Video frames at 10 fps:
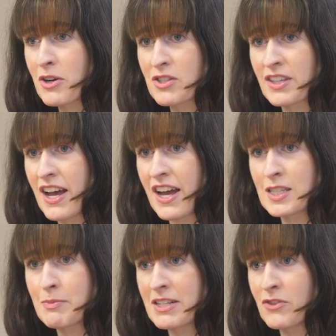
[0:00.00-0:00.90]
person
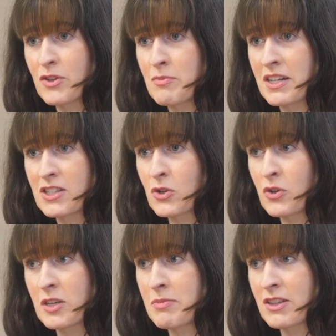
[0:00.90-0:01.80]
can't spend a few minutes
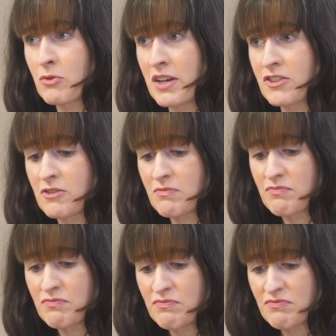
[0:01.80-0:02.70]
talking about the weather?
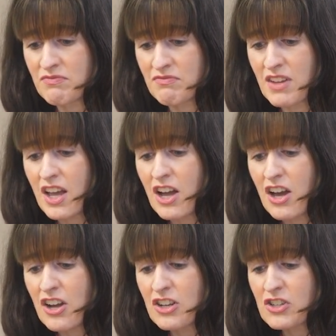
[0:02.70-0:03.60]

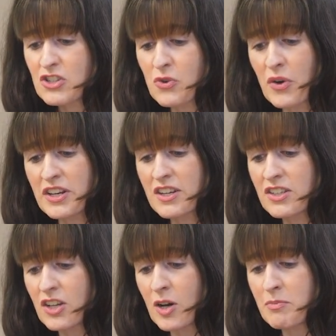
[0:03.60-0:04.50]
Joining
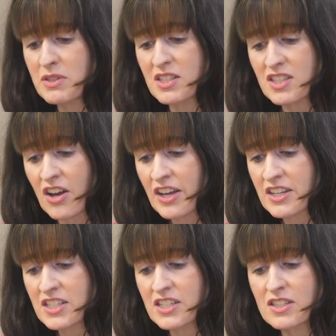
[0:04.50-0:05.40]
clubs,
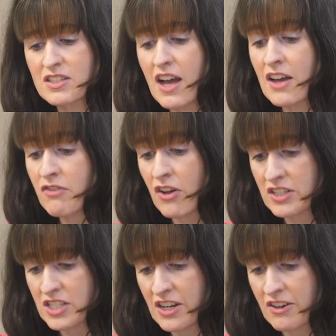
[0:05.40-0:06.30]
societies, and
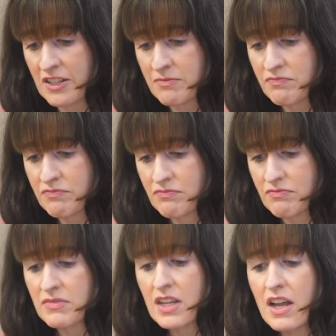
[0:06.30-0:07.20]
volunteering.
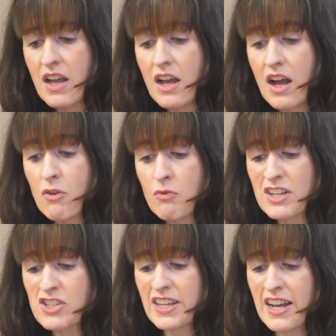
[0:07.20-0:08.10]

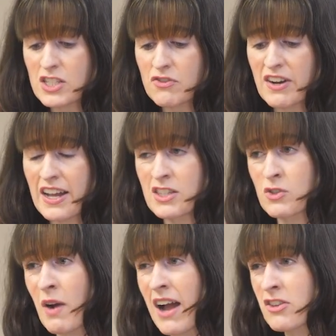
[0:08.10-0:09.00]
Reaching out to
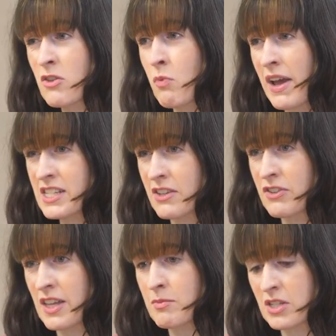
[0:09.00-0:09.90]
friends rather than waiting
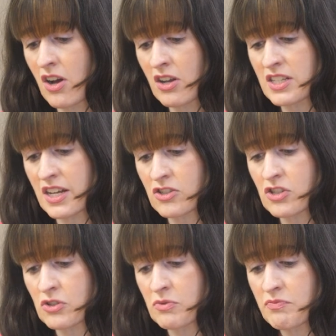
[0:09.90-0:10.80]
for them to contact
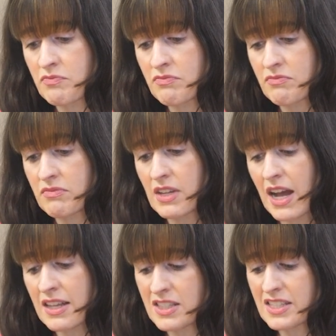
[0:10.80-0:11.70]
you.
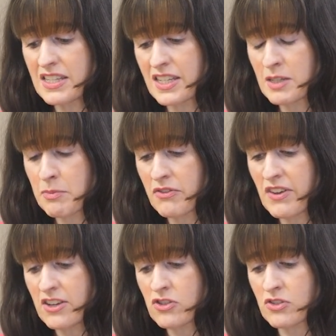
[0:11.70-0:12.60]
And seeking
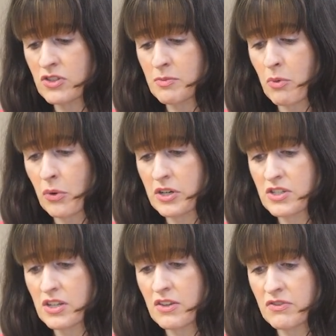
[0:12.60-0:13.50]
professional
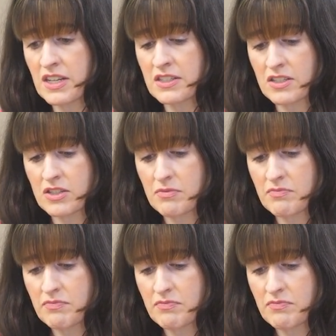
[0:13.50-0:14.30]
support if needed.